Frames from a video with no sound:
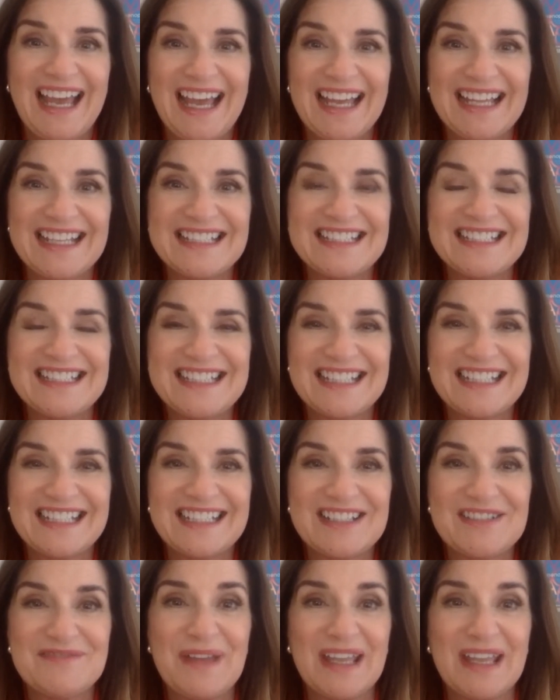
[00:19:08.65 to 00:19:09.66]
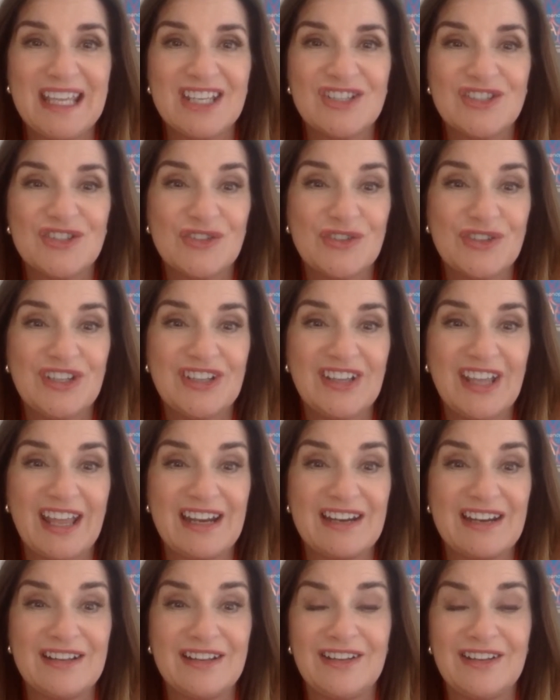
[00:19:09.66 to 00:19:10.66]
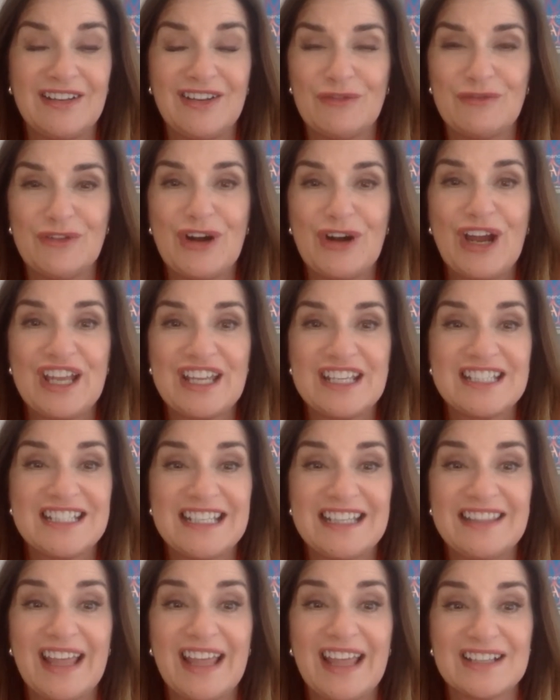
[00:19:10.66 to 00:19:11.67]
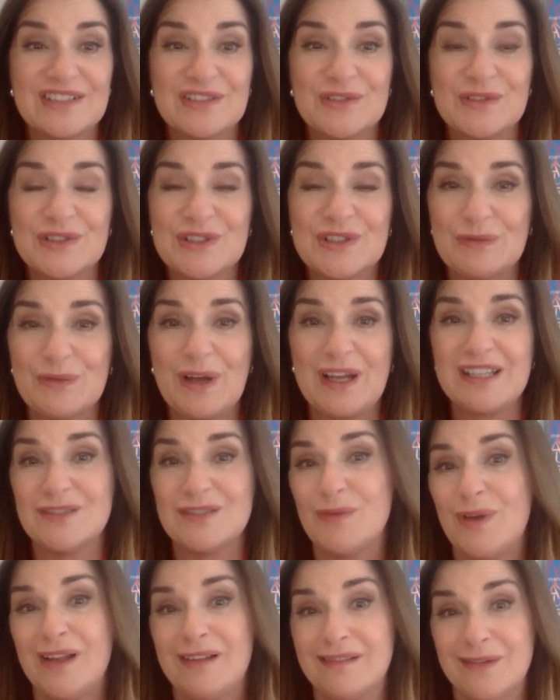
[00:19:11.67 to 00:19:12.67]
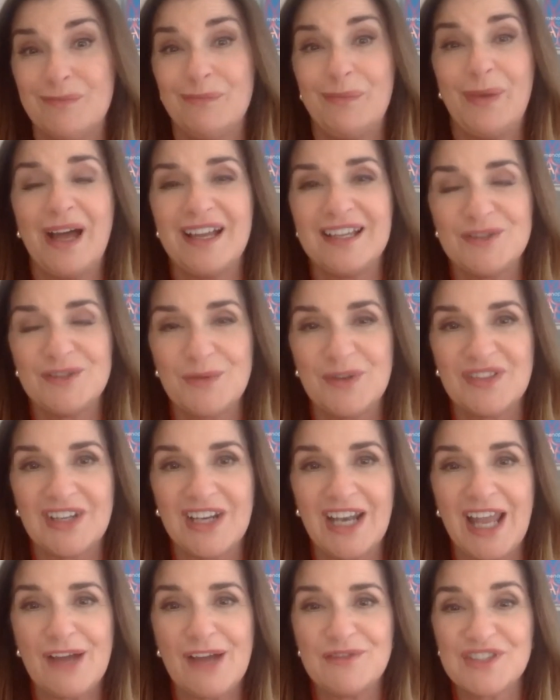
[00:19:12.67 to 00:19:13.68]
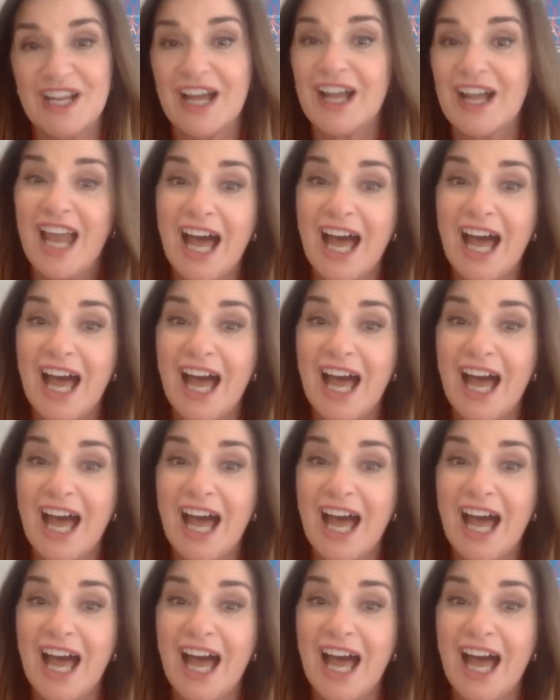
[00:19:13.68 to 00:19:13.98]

and making sure you're getting a lot of variety in that sort of way as well, combined with the lifestyle.